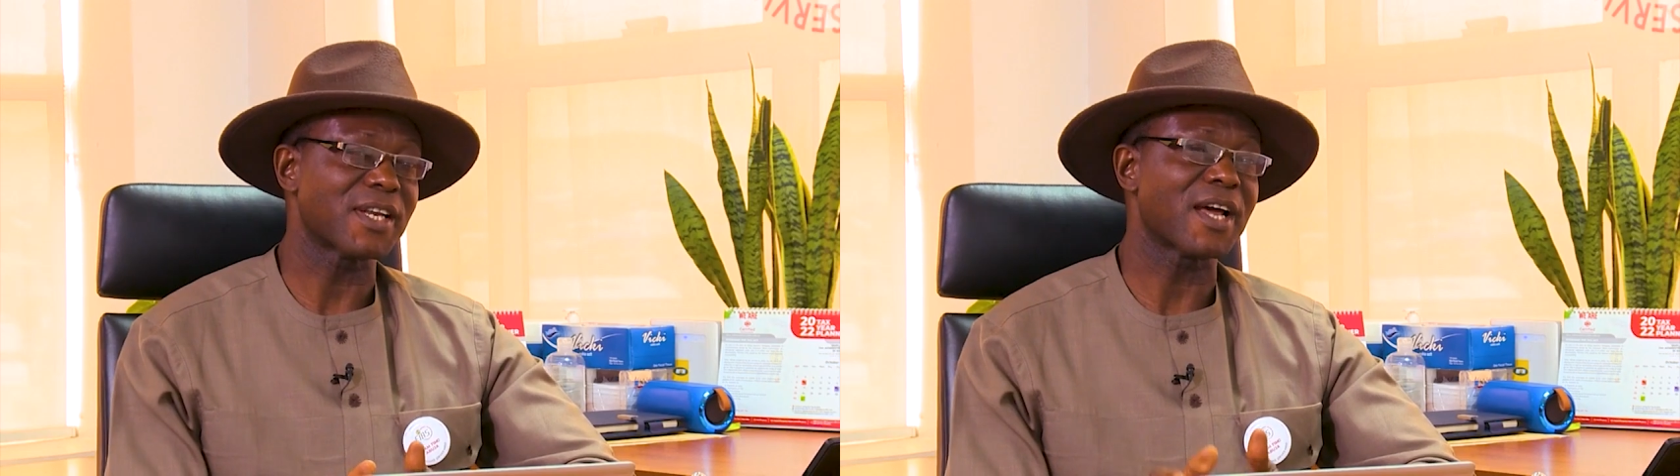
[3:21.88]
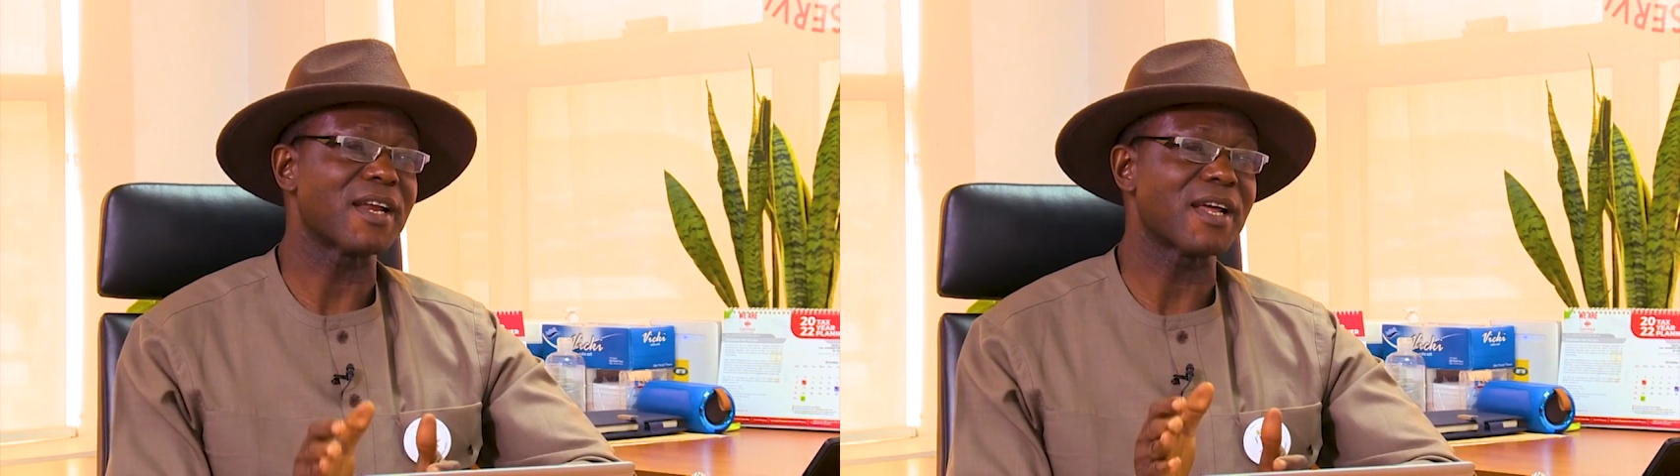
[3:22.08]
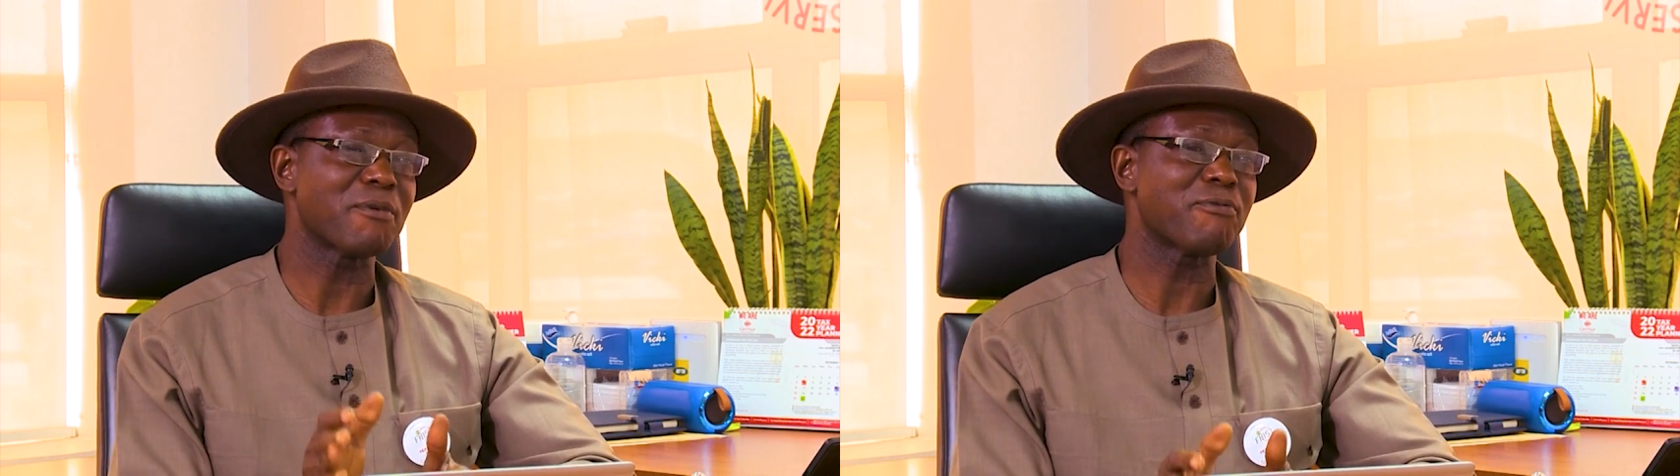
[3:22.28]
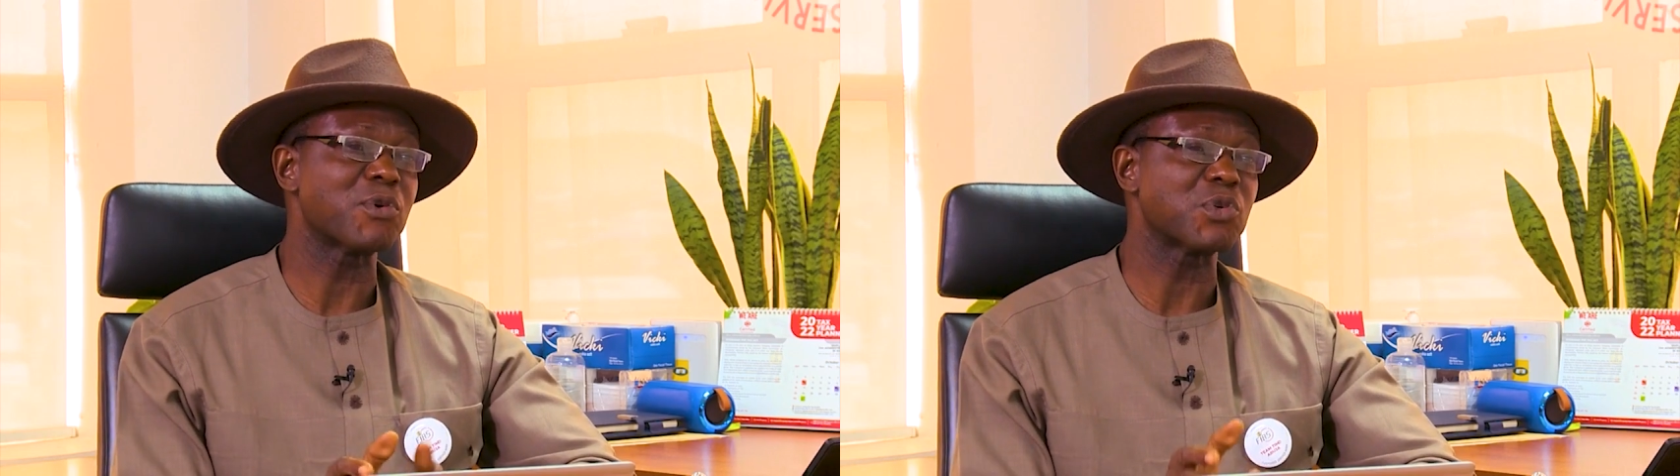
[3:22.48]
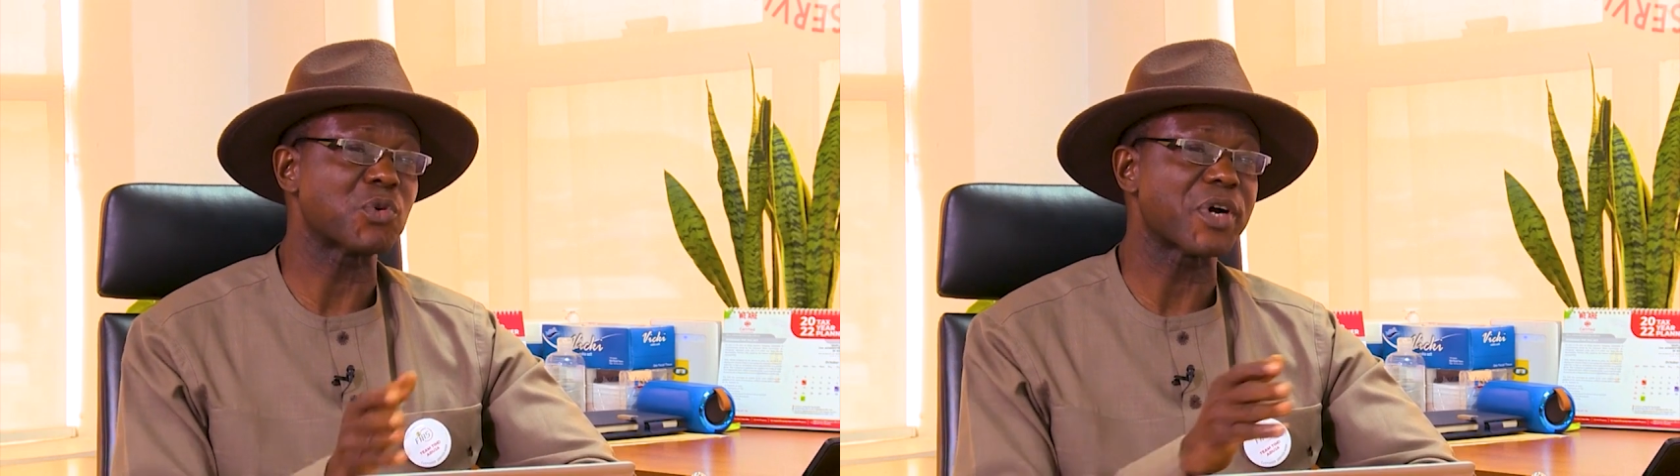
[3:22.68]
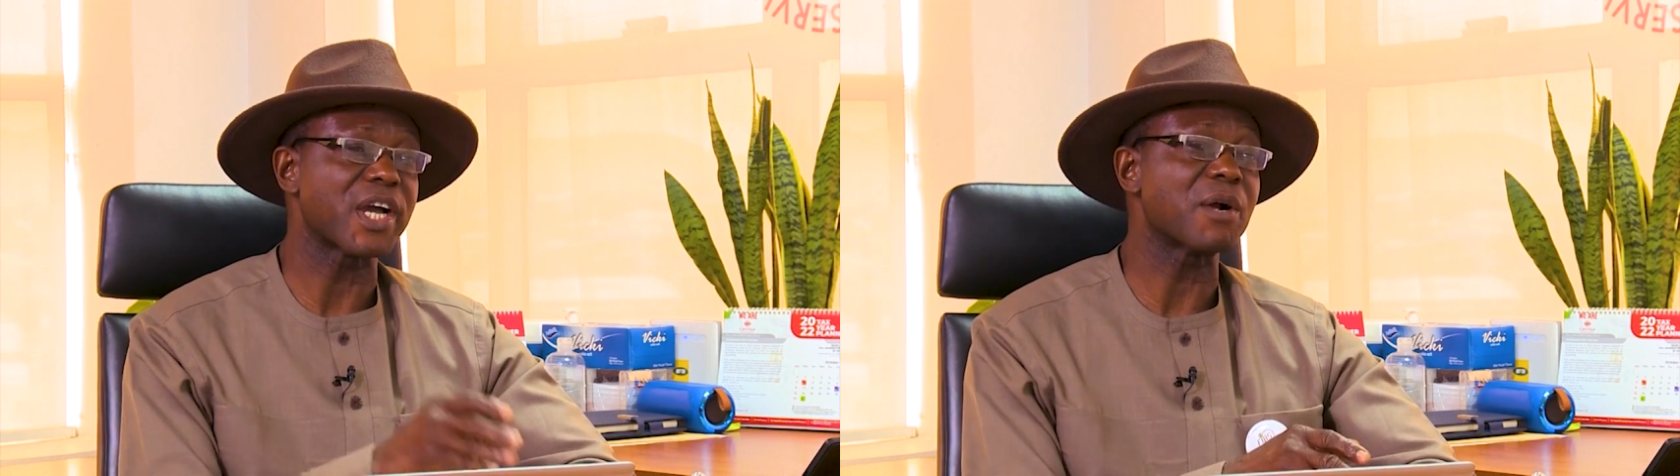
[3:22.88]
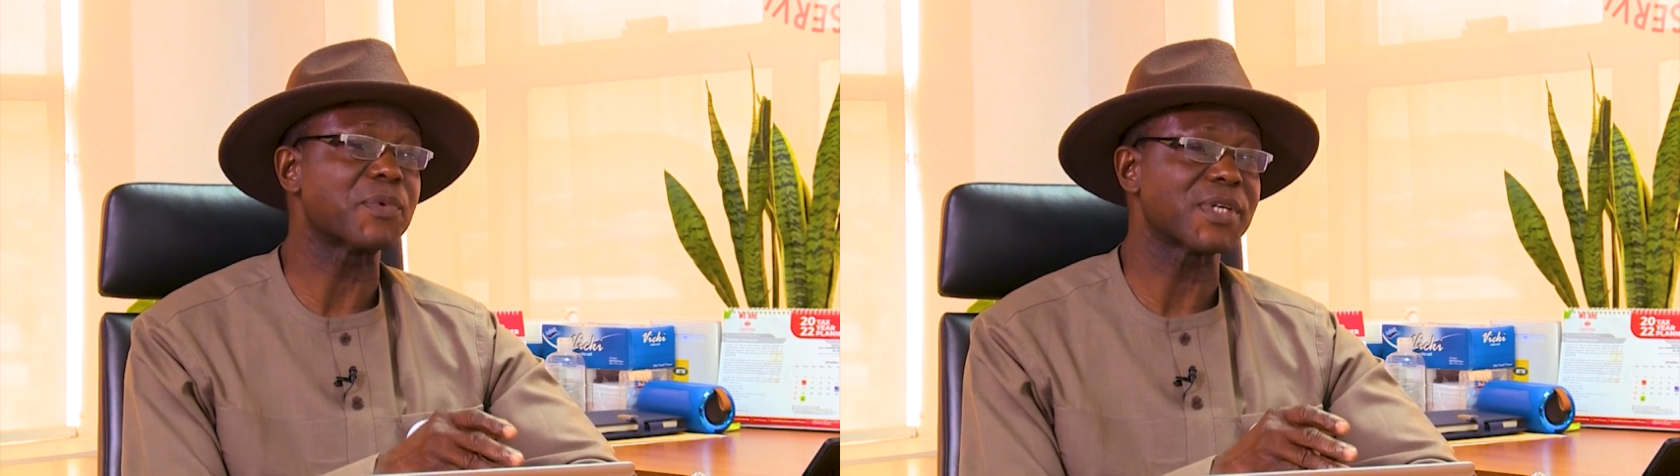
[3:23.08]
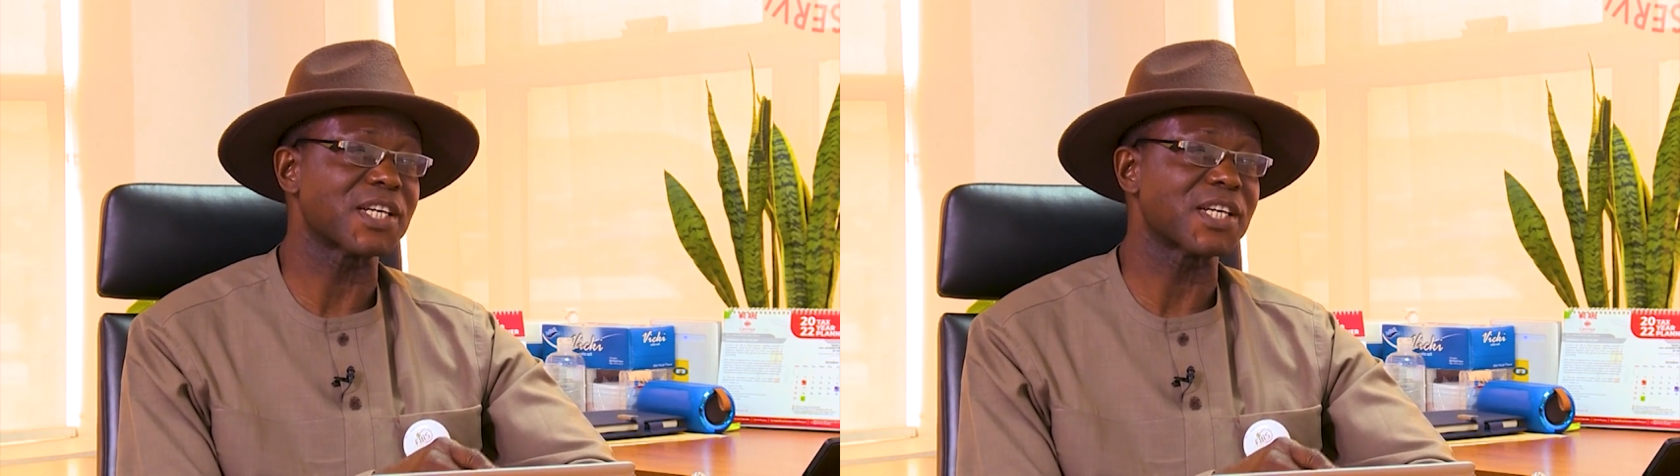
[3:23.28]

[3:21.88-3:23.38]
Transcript: in an effort to help